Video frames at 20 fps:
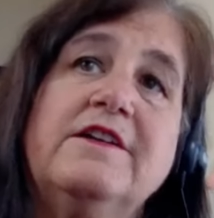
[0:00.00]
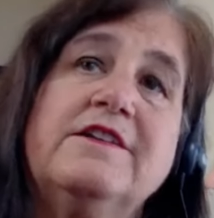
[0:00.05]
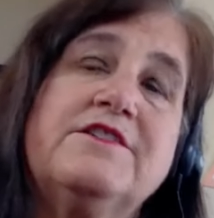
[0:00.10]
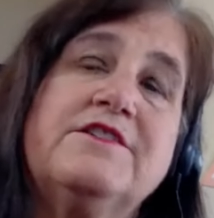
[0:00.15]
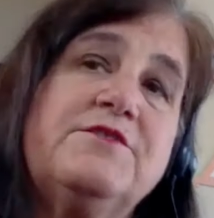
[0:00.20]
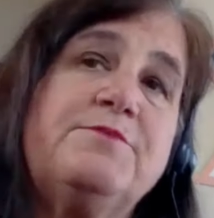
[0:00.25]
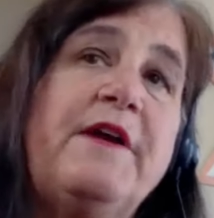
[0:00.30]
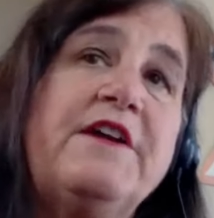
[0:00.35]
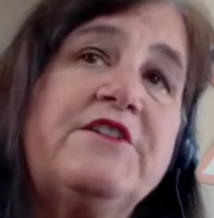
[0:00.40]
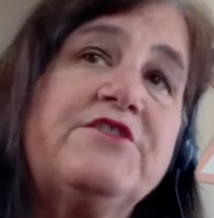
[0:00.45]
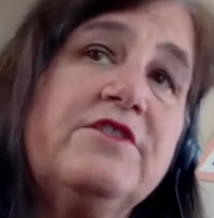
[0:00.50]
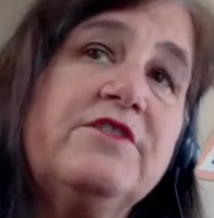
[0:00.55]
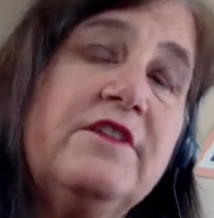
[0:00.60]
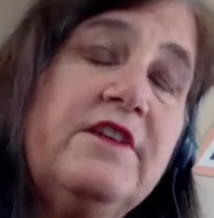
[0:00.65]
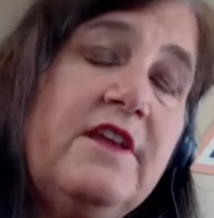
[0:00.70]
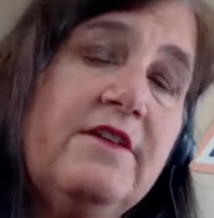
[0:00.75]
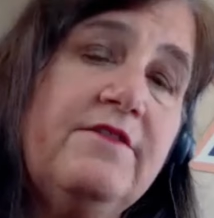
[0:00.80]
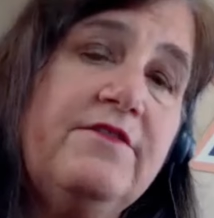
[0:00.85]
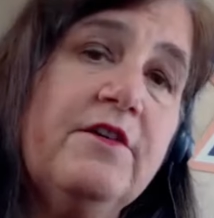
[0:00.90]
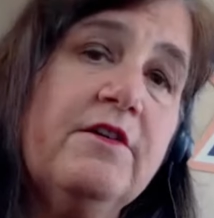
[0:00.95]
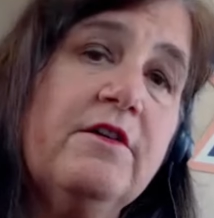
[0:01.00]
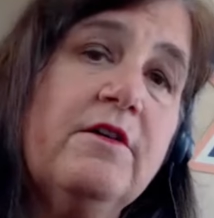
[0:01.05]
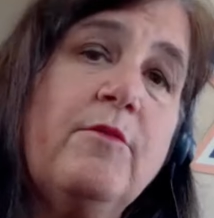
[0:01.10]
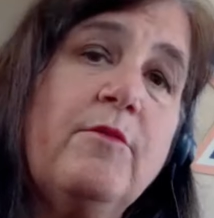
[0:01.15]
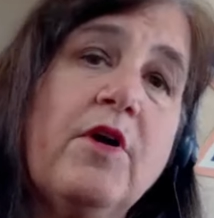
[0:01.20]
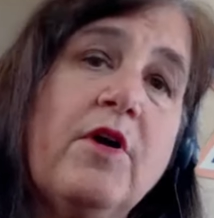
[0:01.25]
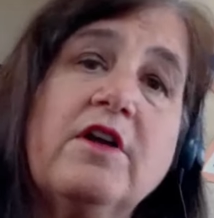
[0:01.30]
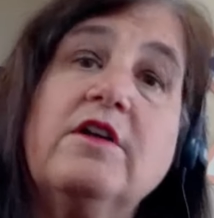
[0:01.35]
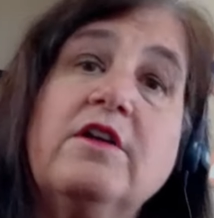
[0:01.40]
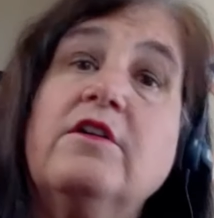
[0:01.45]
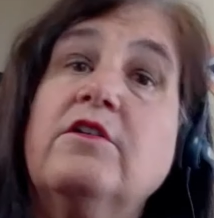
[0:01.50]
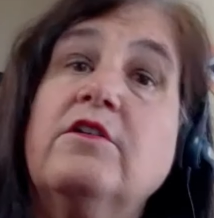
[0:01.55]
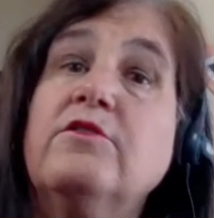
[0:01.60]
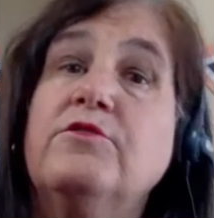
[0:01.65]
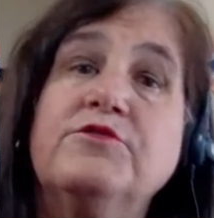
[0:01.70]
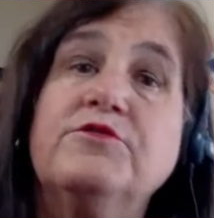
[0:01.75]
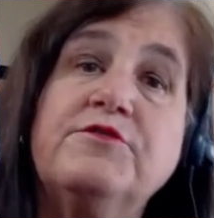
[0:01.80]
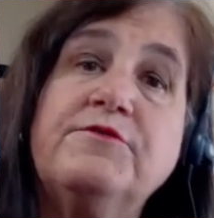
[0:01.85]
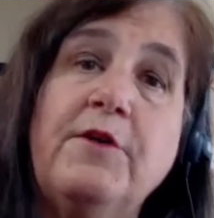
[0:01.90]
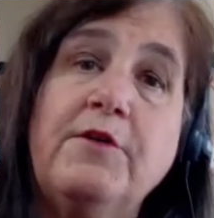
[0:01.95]
especially if you're a marketer
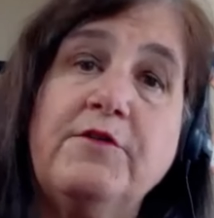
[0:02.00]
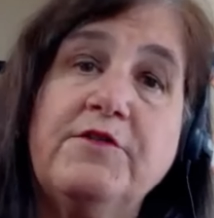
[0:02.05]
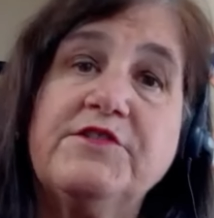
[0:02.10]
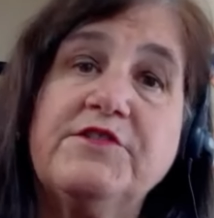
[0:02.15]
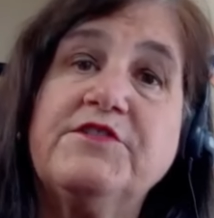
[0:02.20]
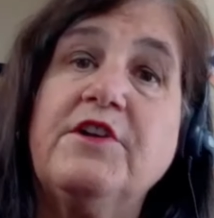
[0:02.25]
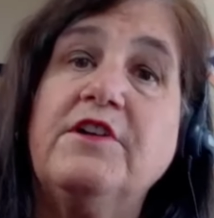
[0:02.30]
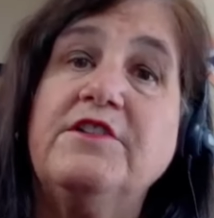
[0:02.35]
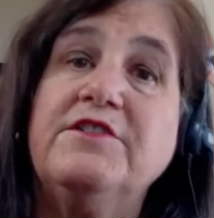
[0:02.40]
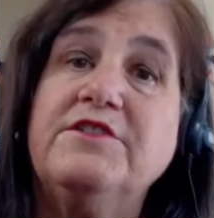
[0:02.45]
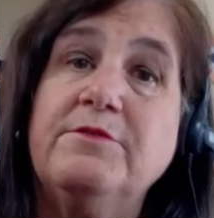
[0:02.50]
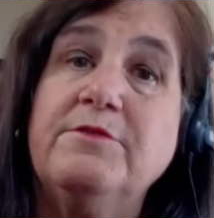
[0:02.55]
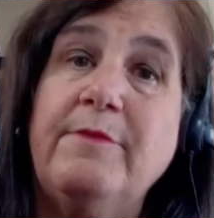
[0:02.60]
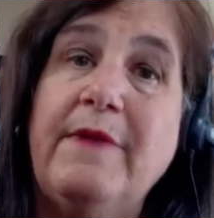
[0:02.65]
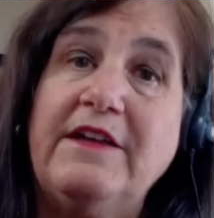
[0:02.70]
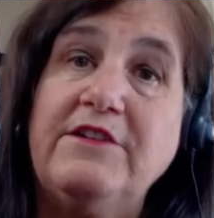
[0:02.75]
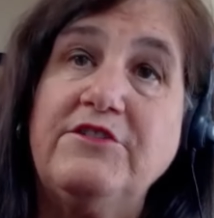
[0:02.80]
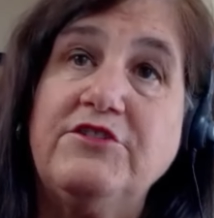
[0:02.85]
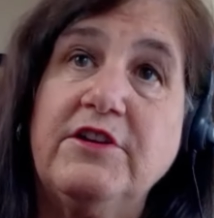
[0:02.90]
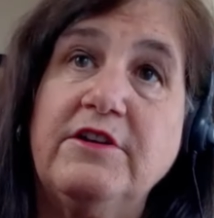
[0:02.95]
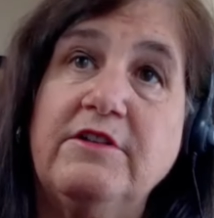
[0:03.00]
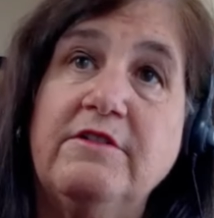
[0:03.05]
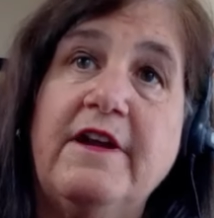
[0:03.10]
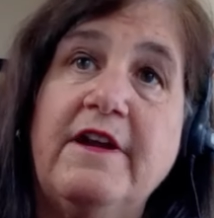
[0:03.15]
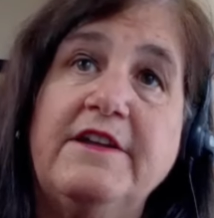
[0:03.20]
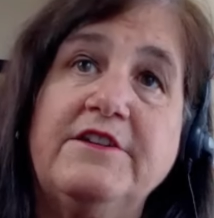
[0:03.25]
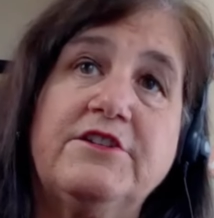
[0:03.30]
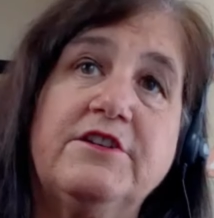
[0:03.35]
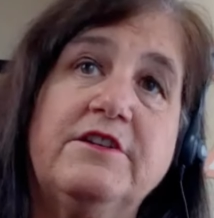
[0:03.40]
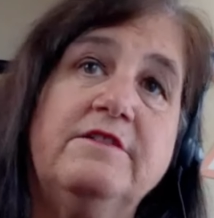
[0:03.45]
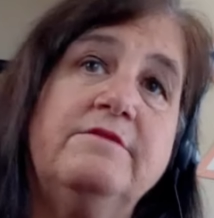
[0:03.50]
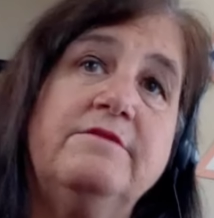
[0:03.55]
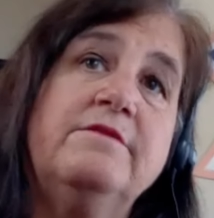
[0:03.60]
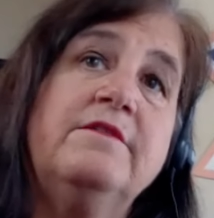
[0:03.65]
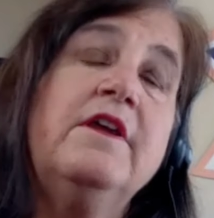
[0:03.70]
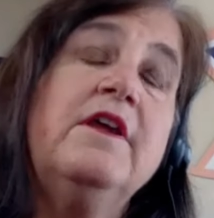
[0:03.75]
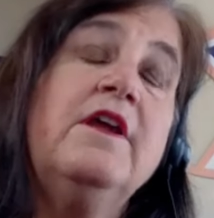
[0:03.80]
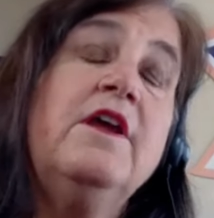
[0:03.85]
who's focused on demand generation.